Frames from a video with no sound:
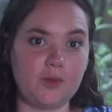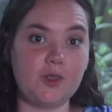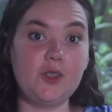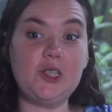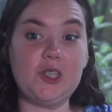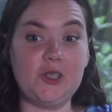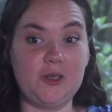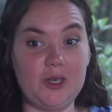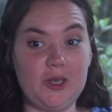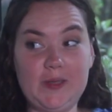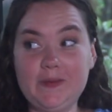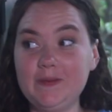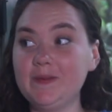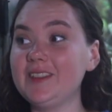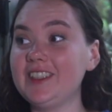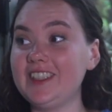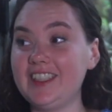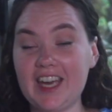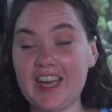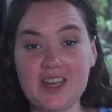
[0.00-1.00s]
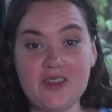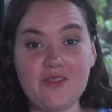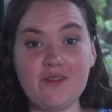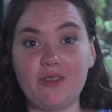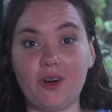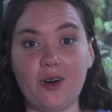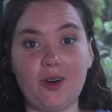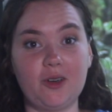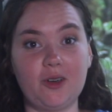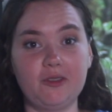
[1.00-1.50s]
Do it, get
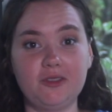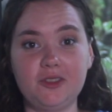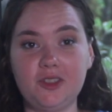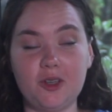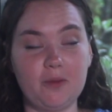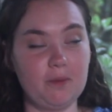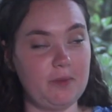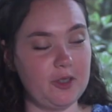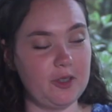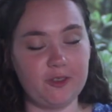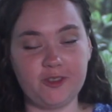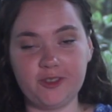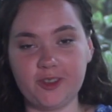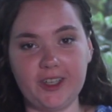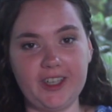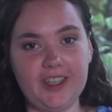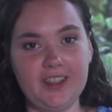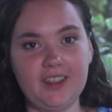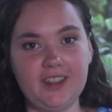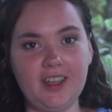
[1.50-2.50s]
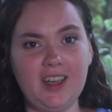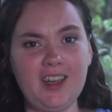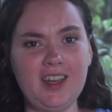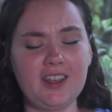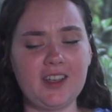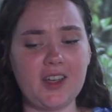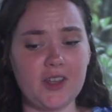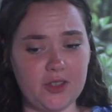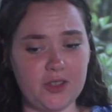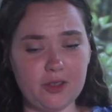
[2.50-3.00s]
involved, don't be afraid.
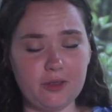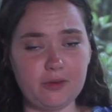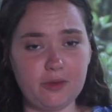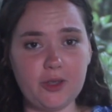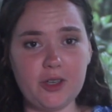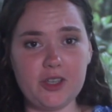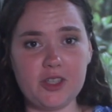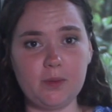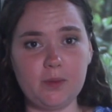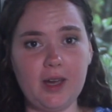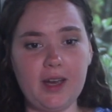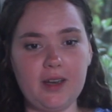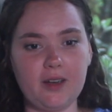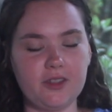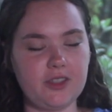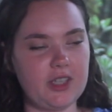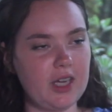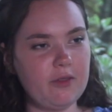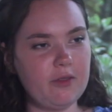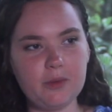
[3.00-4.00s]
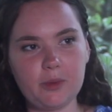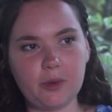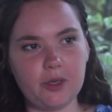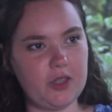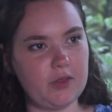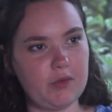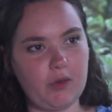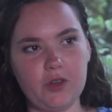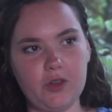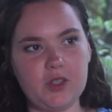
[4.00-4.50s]
Because your voice matters.
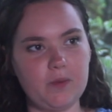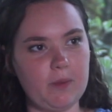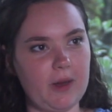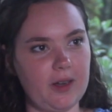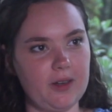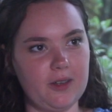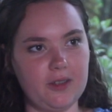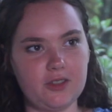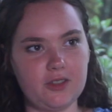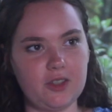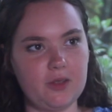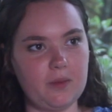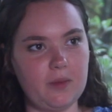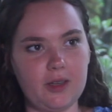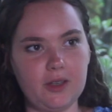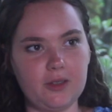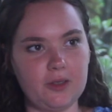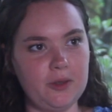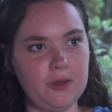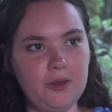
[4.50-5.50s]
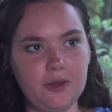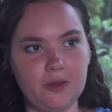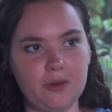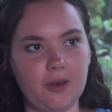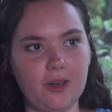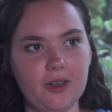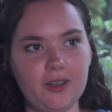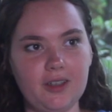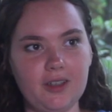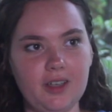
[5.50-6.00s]
Everybody's voice matters, no matter who you
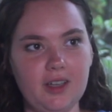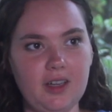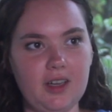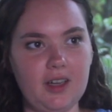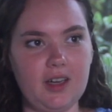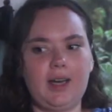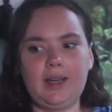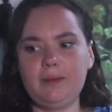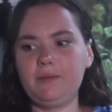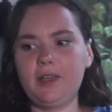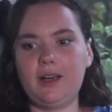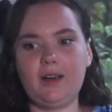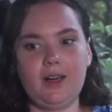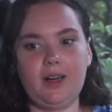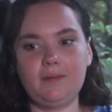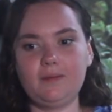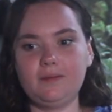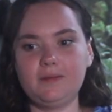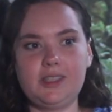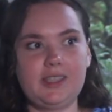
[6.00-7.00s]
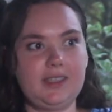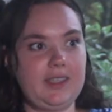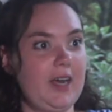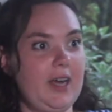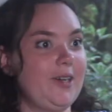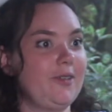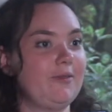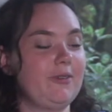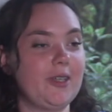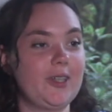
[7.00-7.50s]
are. I'm
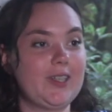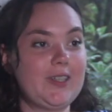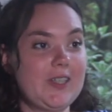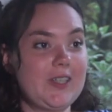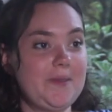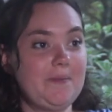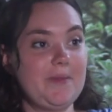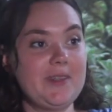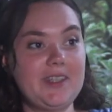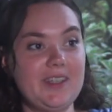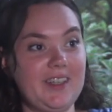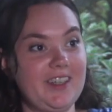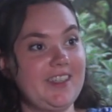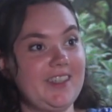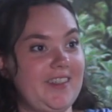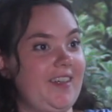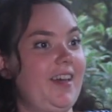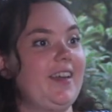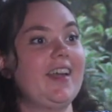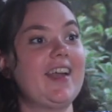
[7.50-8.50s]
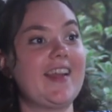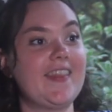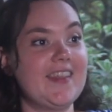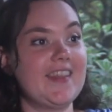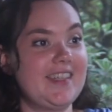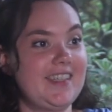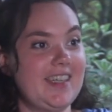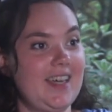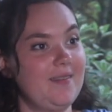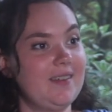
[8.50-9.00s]
scared for Christmas and excited at the
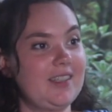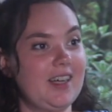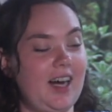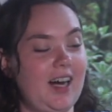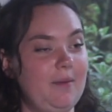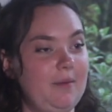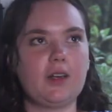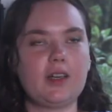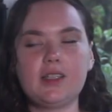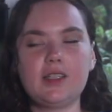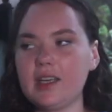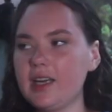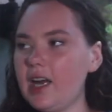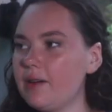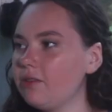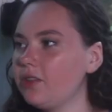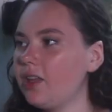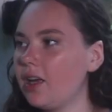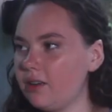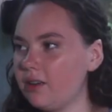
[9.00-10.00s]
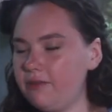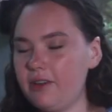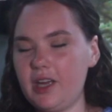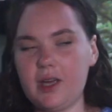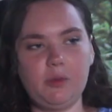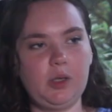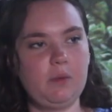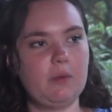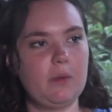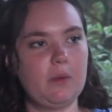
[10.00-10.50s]
same time because I have a lot of
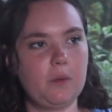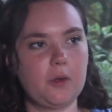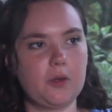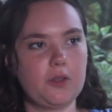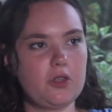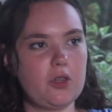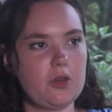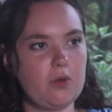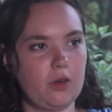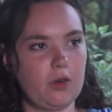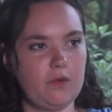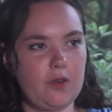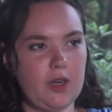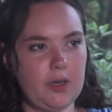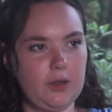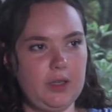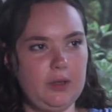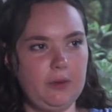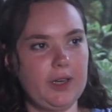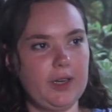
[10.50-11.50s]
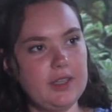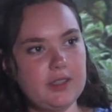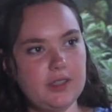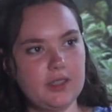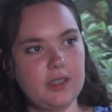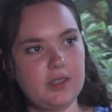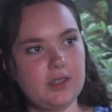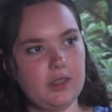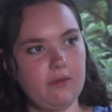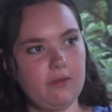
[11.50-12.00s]
family members who are very
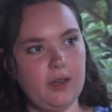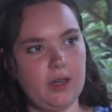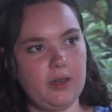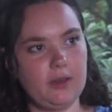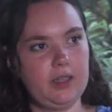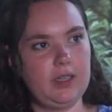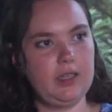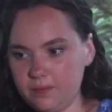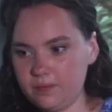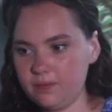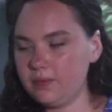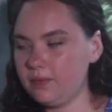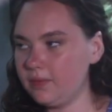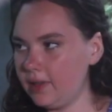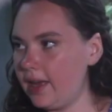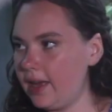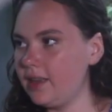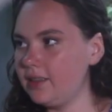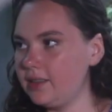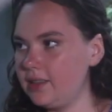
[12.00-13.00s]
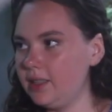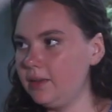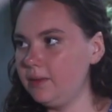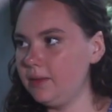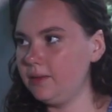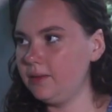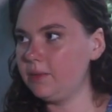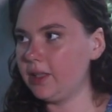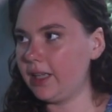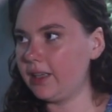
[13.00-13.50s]
racist and very
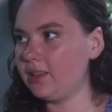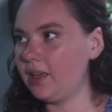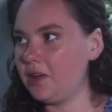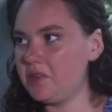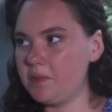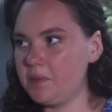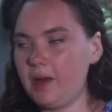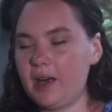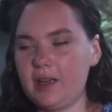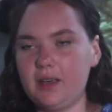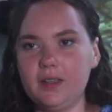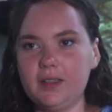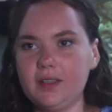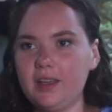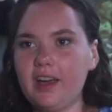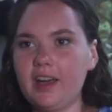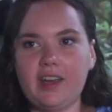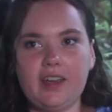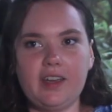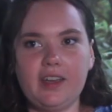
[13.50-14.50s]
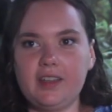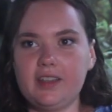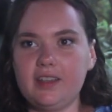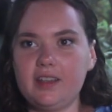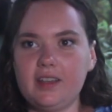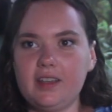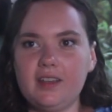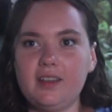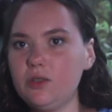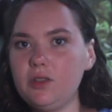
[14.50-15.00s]
anti-Black Lives Matter, and you
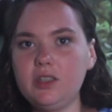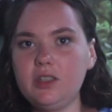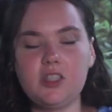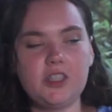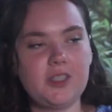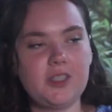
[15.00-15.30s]
need to